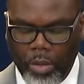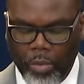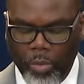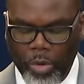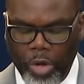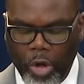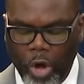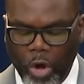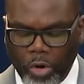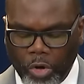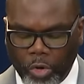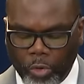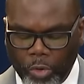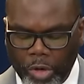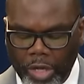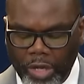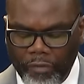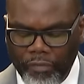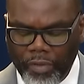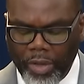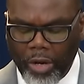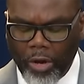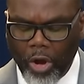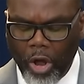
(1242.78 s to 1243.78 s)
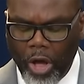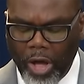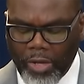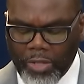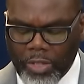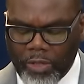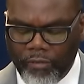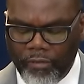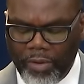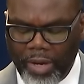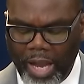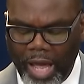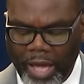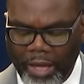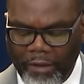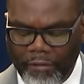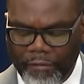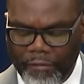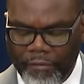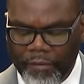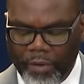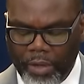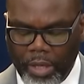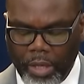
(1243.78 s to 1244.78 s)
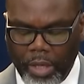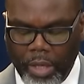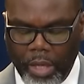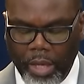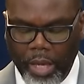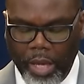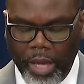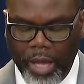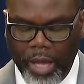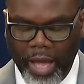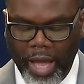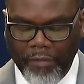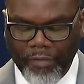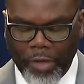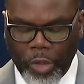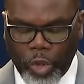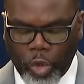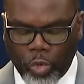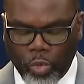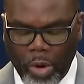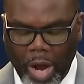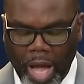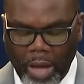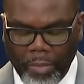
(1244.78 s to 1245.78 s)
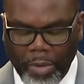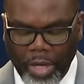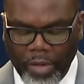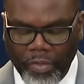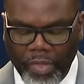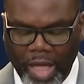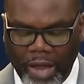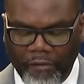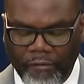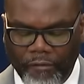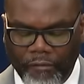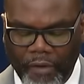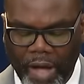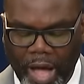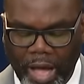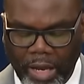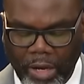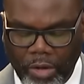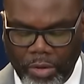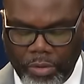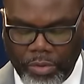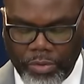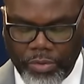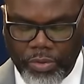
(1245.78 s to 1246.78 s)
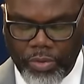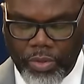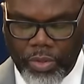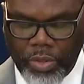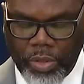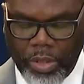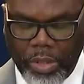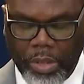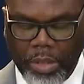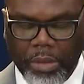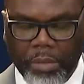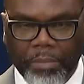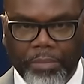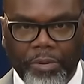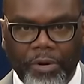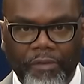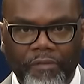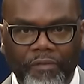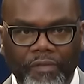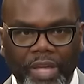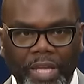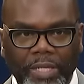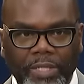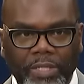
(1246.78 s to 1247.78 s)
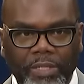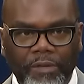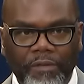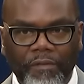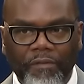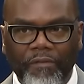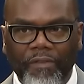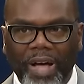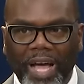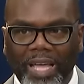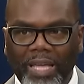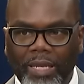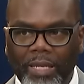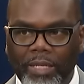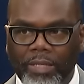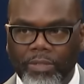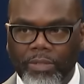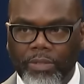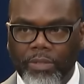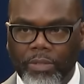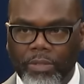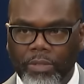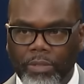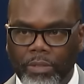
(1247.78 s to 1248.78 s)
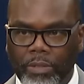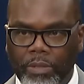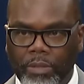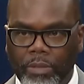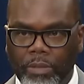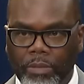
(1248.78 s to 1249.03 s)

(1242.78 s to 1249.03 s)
We all grieve the loss of life and the trauma that follows pervasive violence.